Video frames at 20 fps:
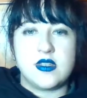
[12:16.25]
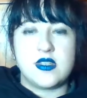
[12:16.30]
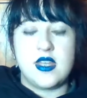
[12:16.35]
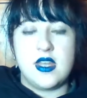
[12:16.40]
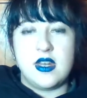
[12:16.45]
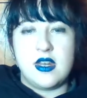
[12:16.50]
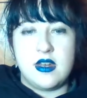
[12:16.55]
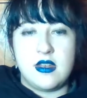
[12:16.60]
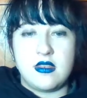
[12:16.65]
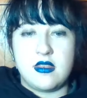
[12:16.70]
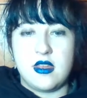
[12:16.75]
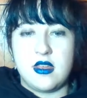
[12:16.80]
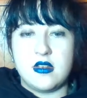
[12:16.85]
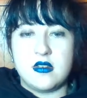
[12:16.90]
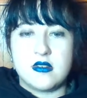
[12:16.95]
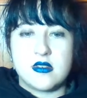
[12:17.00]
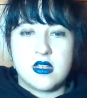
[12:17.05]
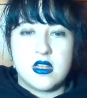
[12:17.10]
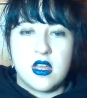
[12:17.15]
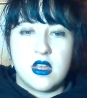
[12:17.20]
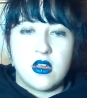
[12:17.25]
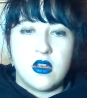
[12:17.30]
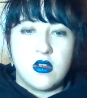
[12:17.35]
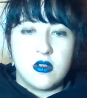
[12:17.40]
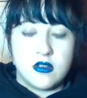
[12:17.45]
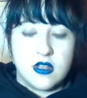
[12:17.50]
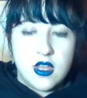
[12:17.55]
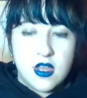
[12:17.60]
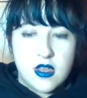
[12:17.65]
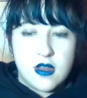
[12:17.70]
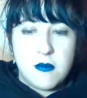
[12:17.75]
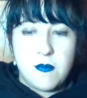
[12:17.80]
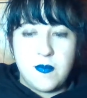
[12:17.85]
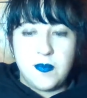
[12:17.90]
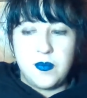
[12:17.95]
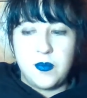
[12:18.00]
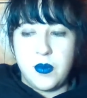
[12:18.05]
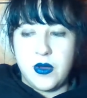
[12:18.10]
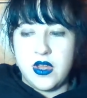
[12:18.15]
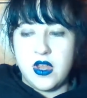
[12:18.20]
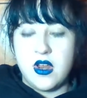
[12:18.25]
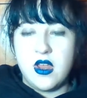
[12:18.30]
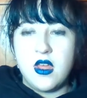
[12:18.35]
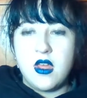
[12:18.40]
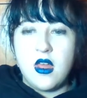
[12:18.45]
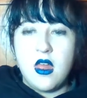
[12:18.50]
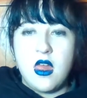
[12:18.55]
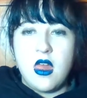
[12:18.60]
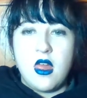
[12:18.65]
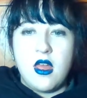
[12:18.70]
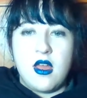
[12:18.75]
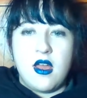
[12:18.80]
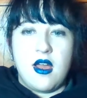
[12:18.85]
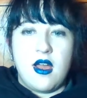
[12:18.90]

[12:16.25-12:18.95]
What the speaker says: I haven't seen anything else like it online, but